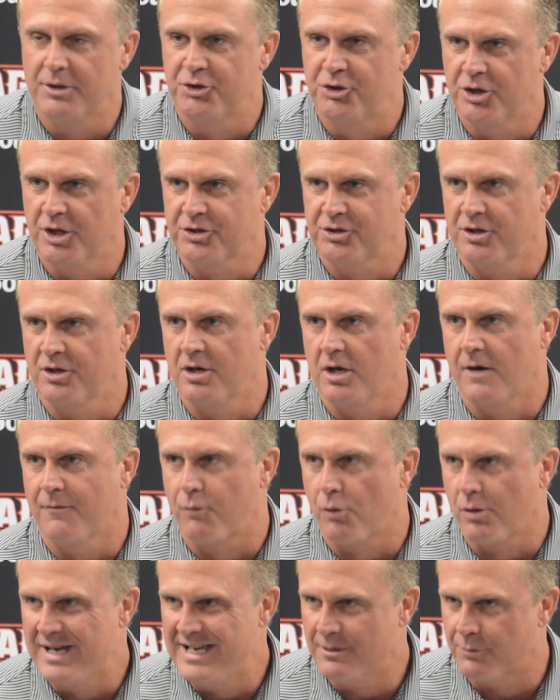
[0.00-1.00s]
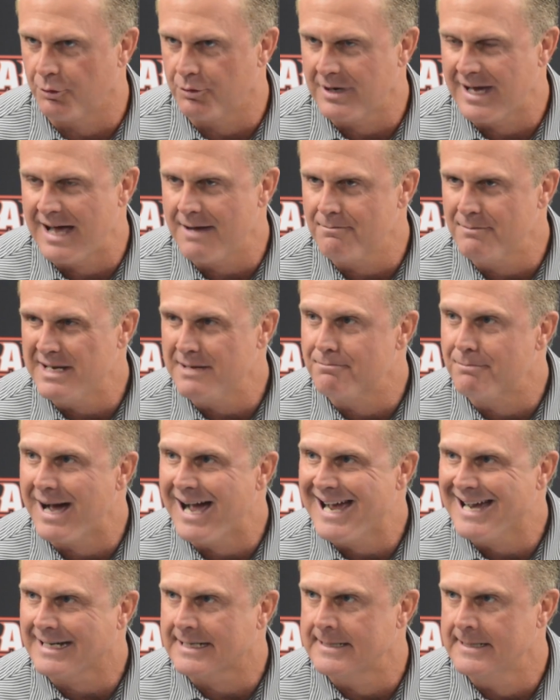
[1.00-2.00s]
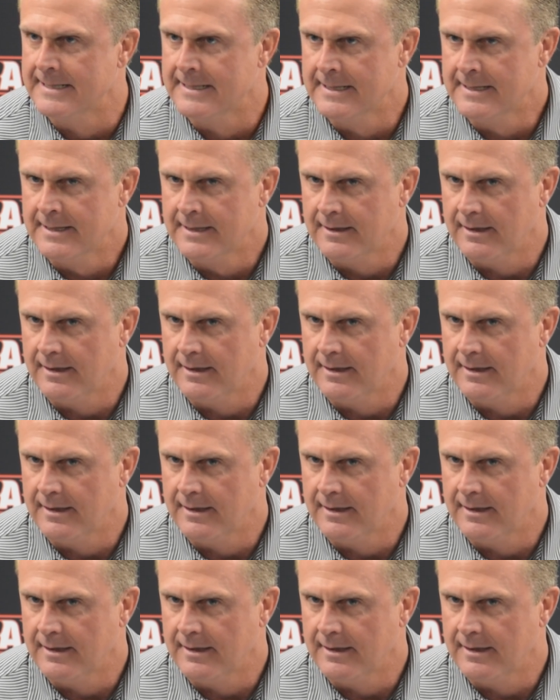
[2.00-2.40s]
but just enough where he will not be back